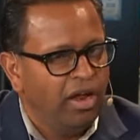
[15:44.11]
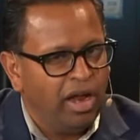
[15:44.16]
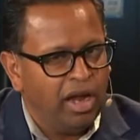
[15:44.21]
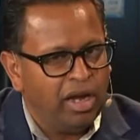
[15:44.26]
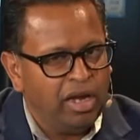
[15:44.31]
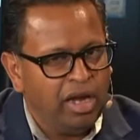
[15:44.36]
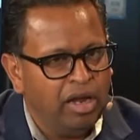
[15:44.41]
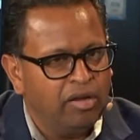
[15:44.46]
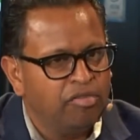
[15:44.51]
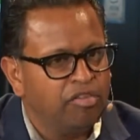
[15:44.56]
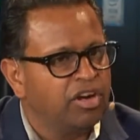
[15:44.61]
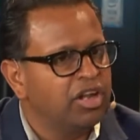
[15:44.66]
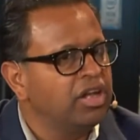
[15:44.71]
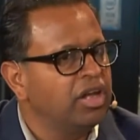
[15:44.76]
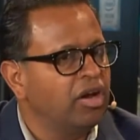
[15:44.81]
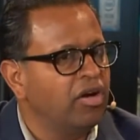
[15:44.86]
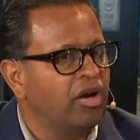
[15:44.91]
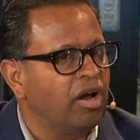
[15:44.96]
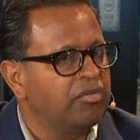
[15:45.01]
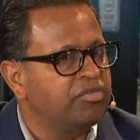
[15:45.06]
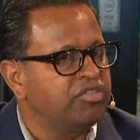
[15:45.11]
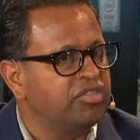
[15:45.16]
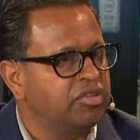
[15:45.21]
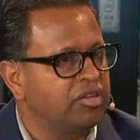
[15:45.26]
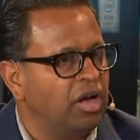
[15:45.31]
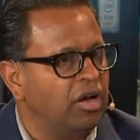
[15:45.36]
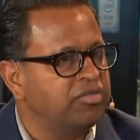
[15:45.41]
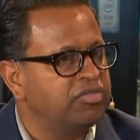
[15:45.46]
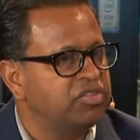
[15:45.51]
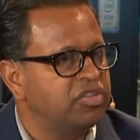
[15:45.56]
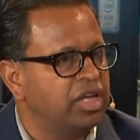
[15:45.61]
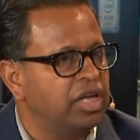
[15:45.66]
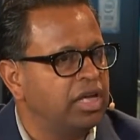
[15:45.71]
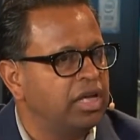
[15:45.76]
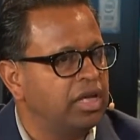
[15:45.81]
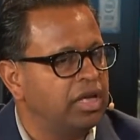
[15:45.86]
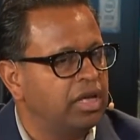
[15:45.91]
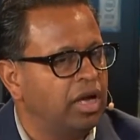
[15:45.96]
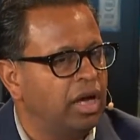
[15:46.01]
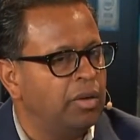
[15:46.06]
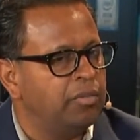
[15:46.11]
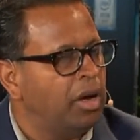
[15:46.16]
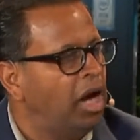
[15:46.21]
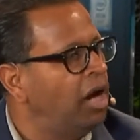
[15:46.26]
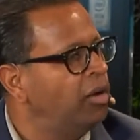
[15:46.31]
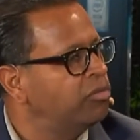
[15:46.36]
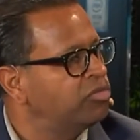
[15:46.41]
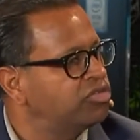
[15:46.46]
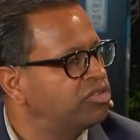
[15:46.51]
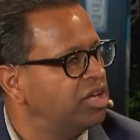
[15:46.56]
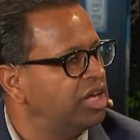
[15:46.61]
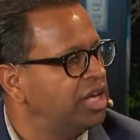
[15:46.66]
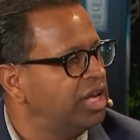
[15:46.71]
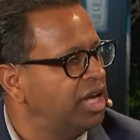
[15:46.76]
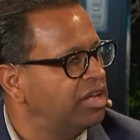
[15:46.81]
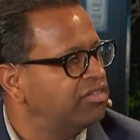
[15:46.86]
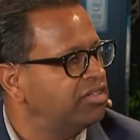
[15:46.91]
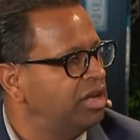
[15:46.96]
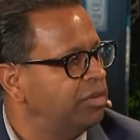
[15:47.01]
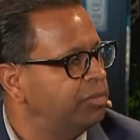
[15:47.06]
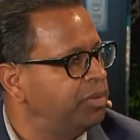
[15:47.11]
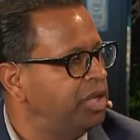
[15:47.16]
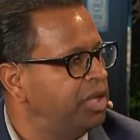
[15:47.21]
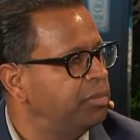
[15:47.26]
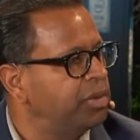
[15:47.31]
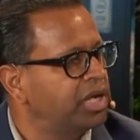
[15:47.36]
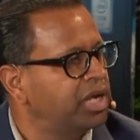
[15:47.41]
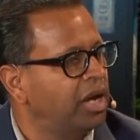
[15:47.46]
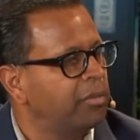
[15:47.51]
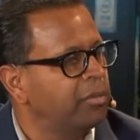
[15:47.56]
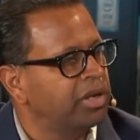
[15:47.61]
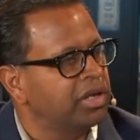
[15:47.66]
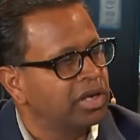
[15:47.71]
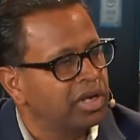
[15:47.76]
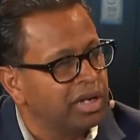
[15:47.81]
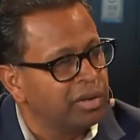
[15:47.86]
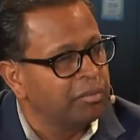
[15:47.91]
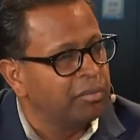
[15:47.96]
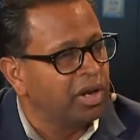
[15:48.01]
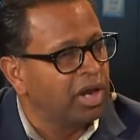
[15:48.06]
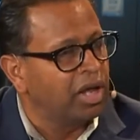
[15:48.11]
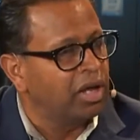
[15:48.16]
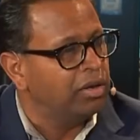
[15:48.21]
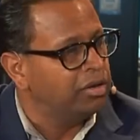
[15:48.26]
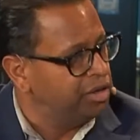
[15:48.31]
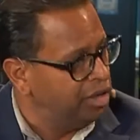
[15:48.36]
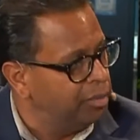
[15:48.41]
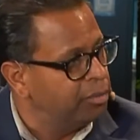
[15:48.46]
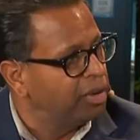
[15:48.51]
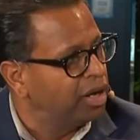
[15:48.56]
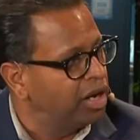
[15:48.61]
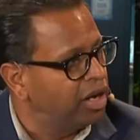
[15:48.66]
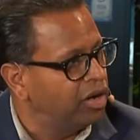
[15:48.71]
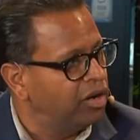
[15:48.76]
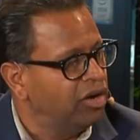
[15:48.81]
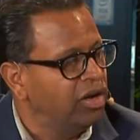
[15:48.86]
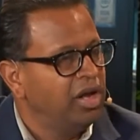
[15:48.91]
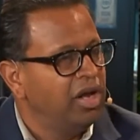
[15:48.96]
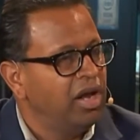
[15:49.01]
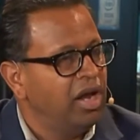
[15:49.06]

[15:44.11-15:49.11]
and every year I've, I've seen, I'm, I'm seeing SAP becoming nimbler, nimbler